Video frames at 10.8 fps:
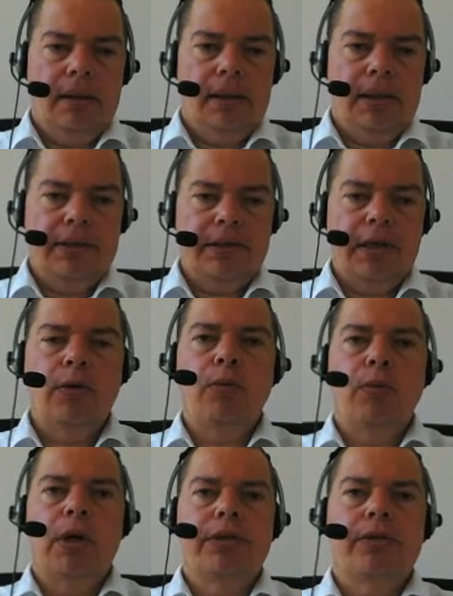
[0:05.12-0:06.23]
Let's say we
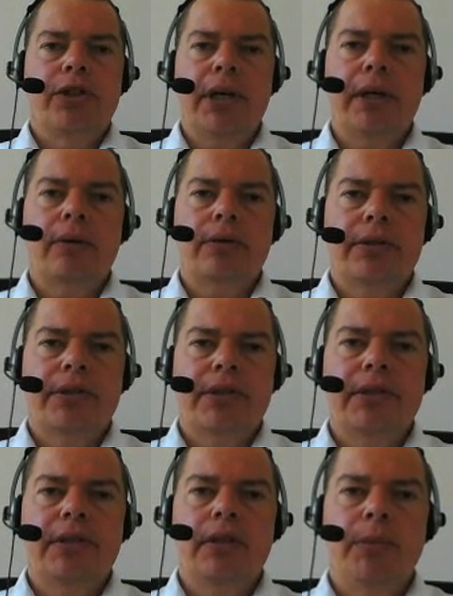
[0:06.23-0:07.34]
want to check out the
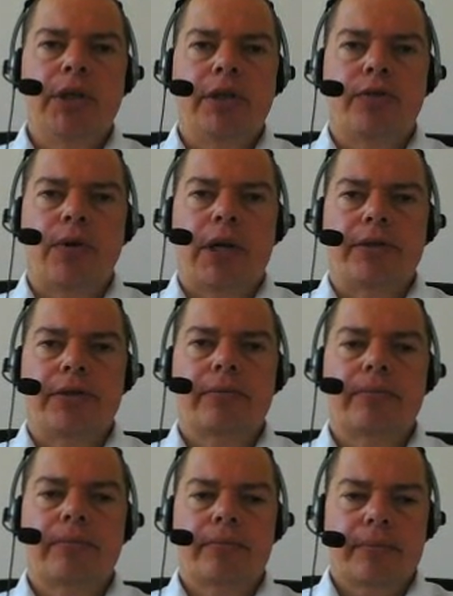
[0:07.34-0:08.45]
60-minute trend.
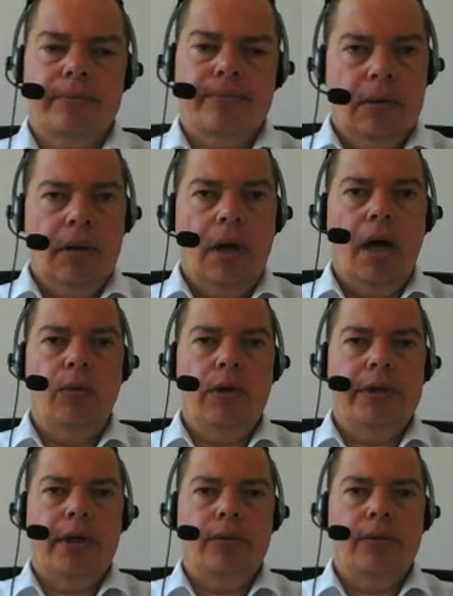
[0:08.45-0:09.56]
I
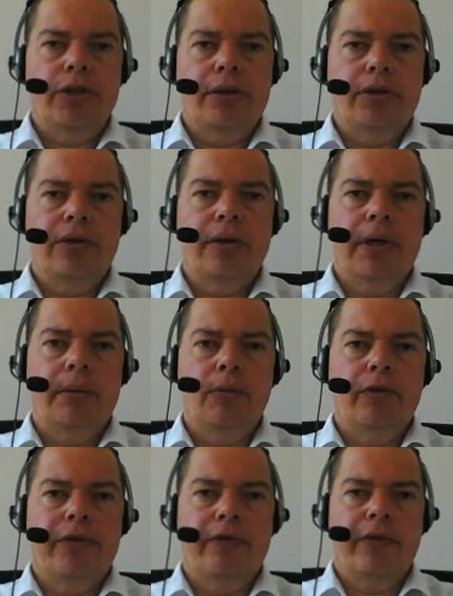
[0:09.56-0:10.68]
would now change the name
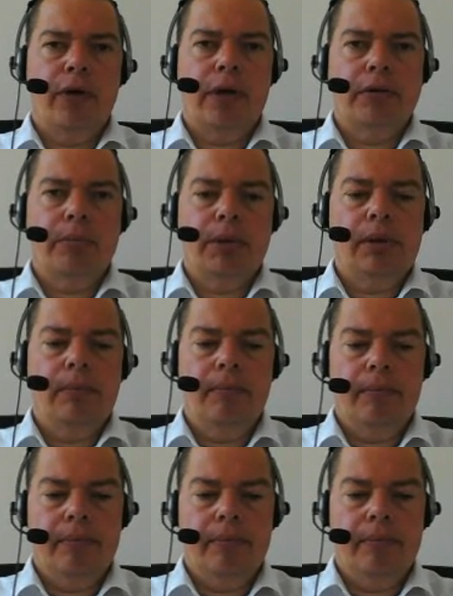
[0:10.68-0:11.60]
of the variable